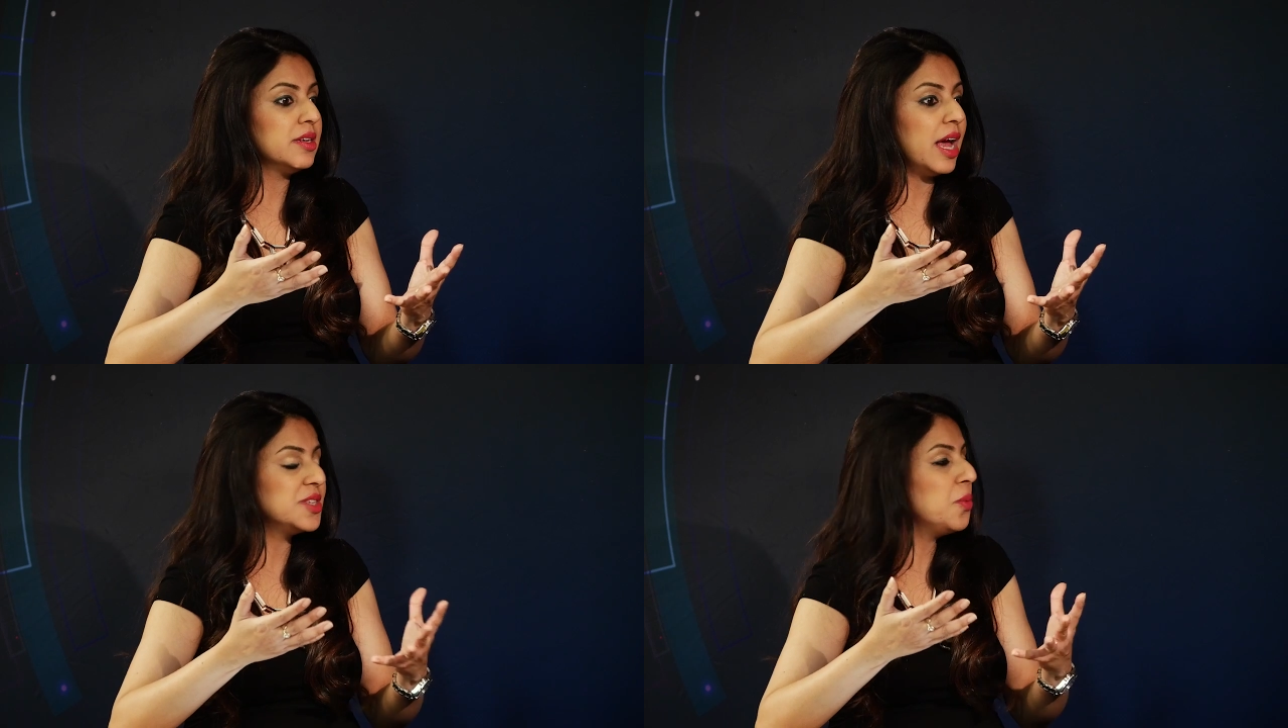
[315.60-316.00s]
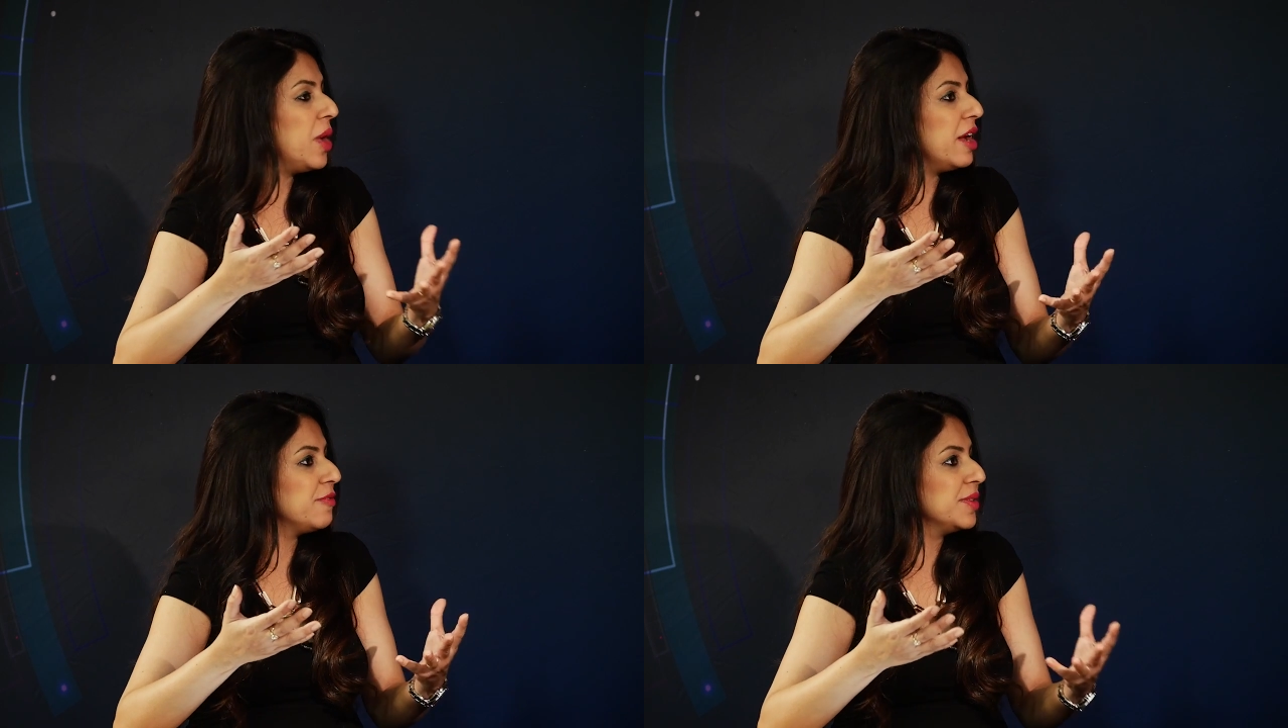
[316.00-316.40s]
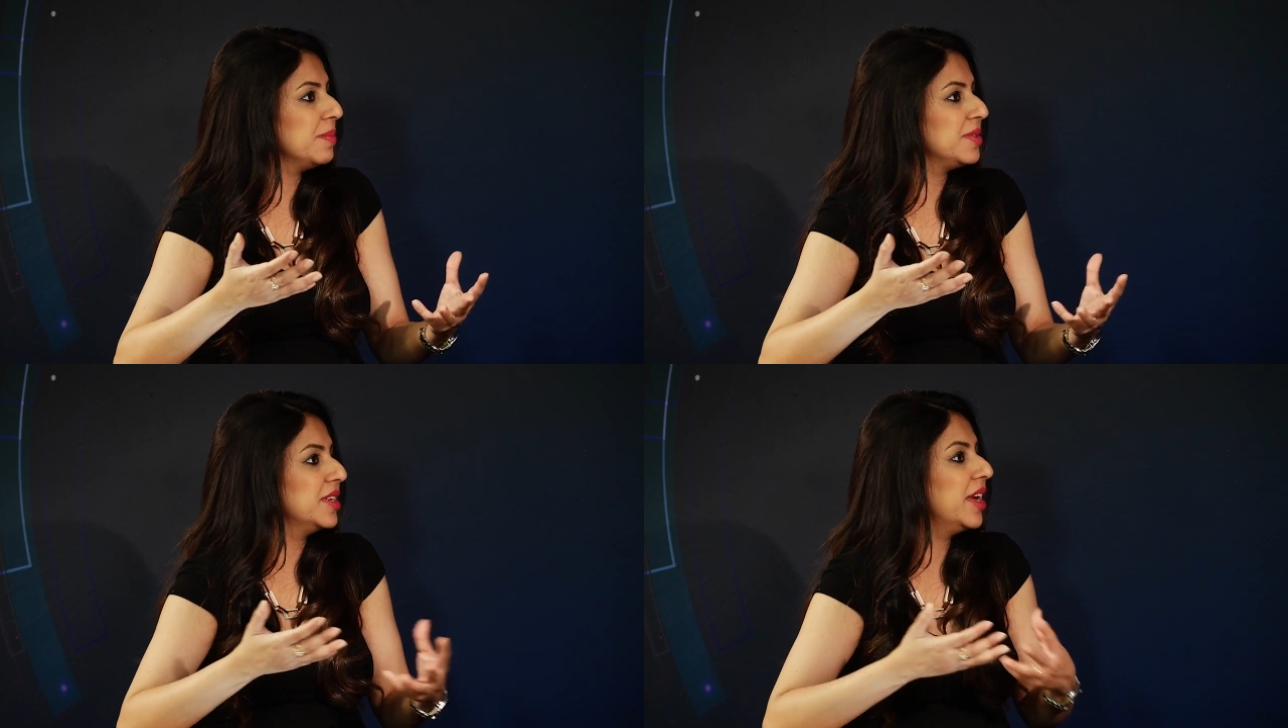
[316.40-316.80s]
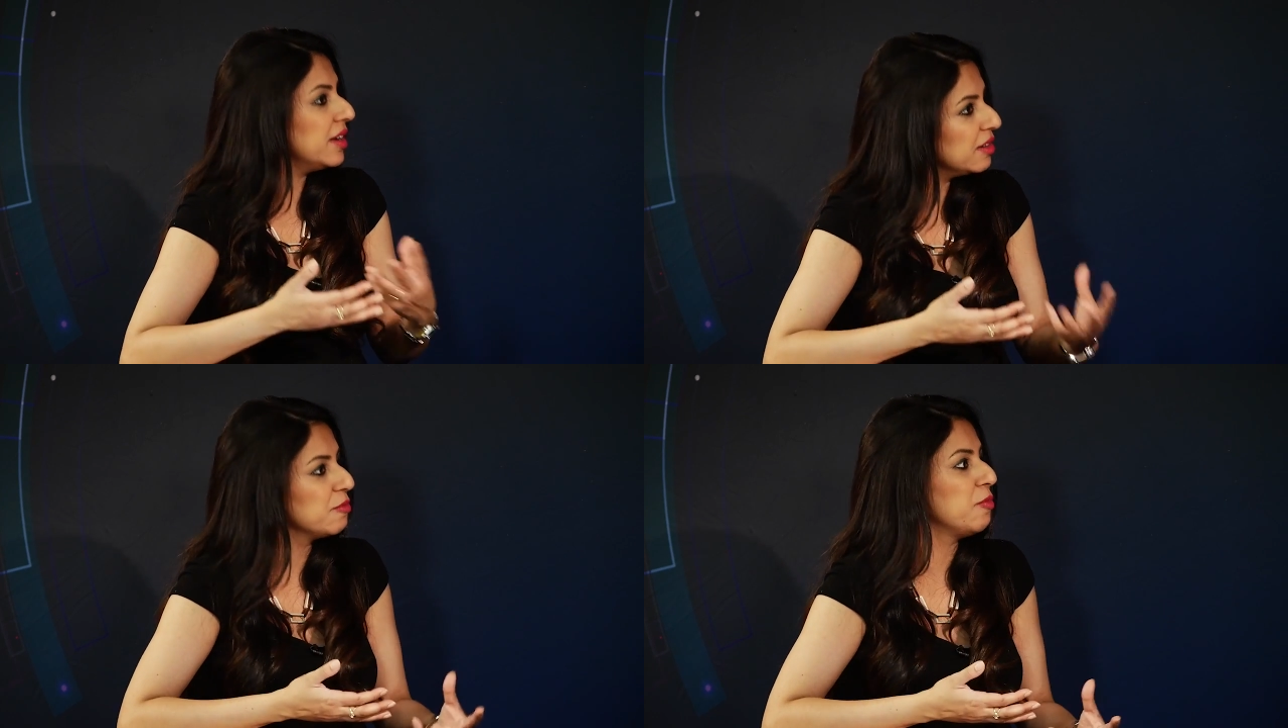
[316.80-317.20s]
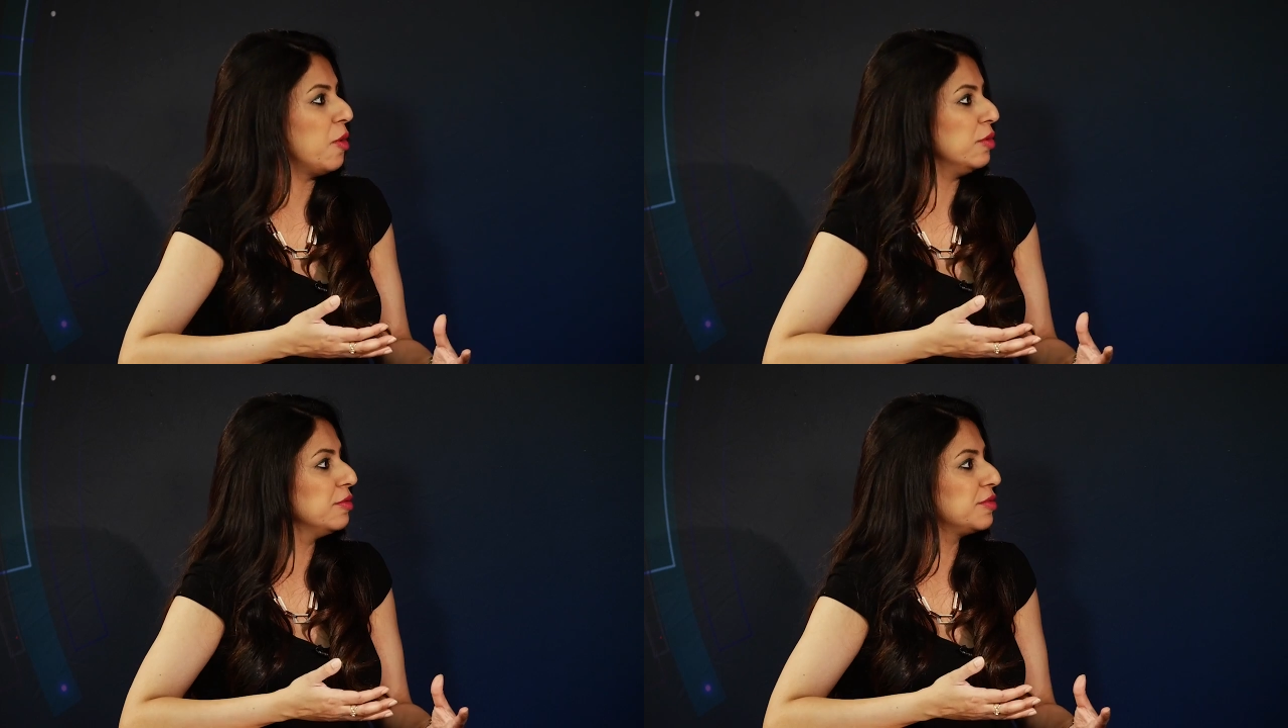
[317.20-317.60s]
as a way for them to get
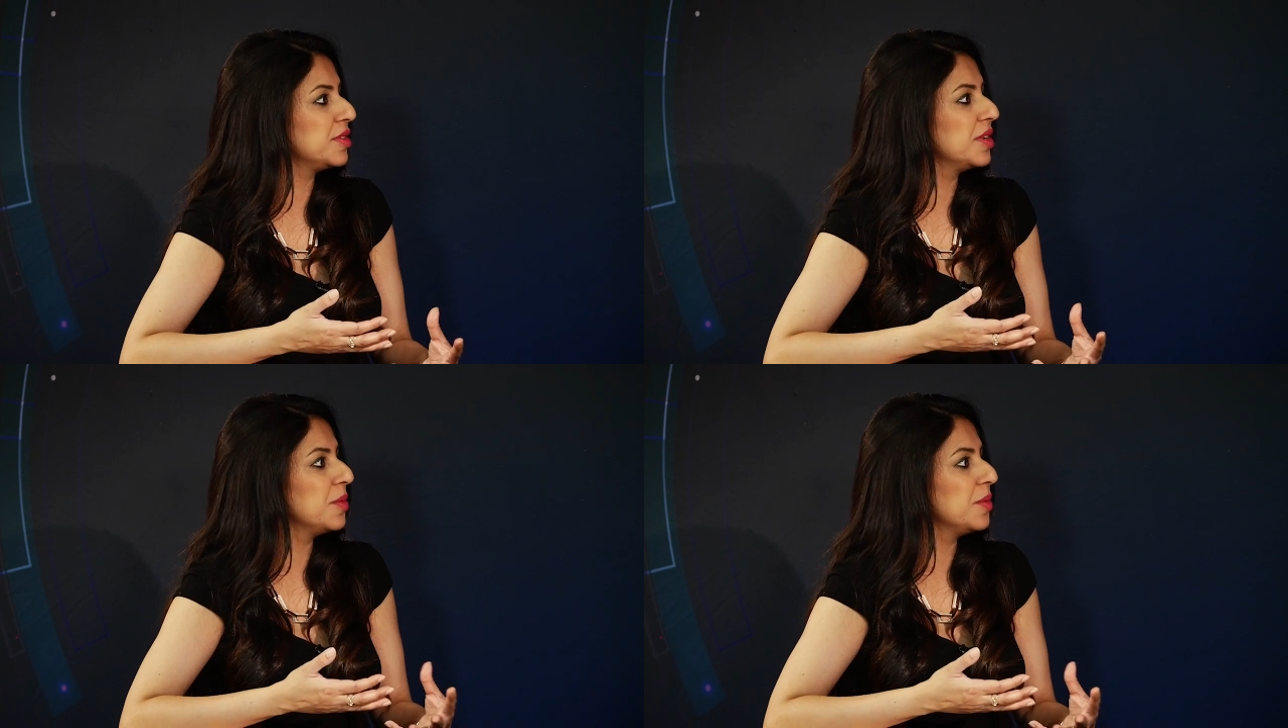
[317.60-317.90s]
involved